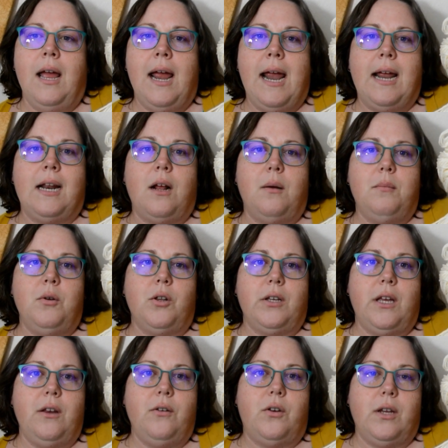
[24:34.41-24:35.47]
And I'm
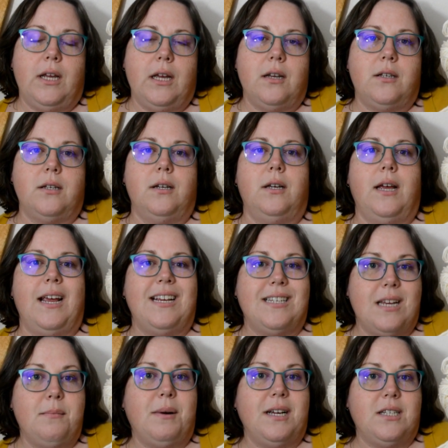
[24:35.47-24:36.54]
looking to get a
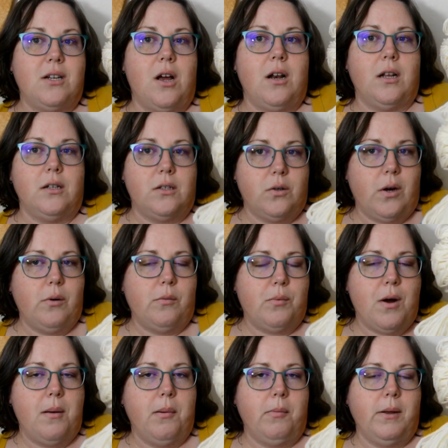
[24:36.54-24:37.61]
semi-solid, so I will
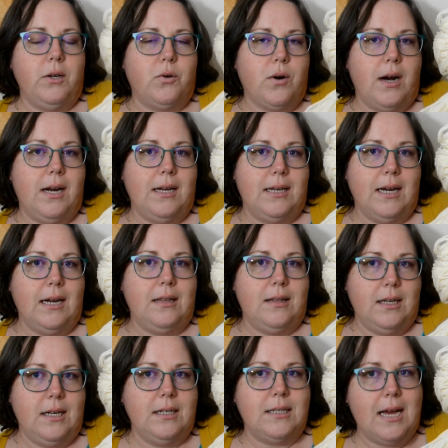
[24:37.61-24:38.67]
probably try to dye
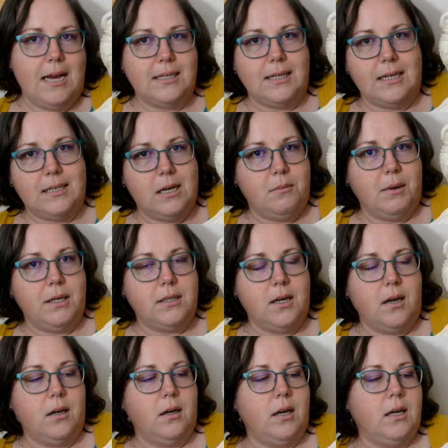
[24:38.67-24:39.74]
these as a
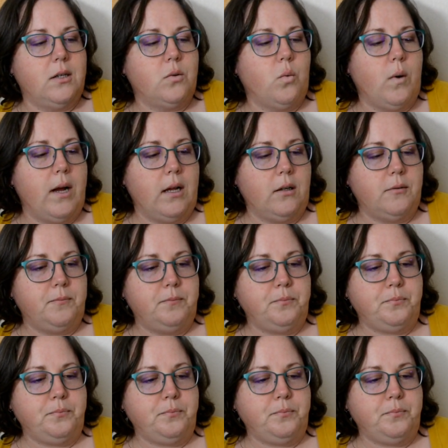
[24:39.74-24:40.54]
semi-solid as well.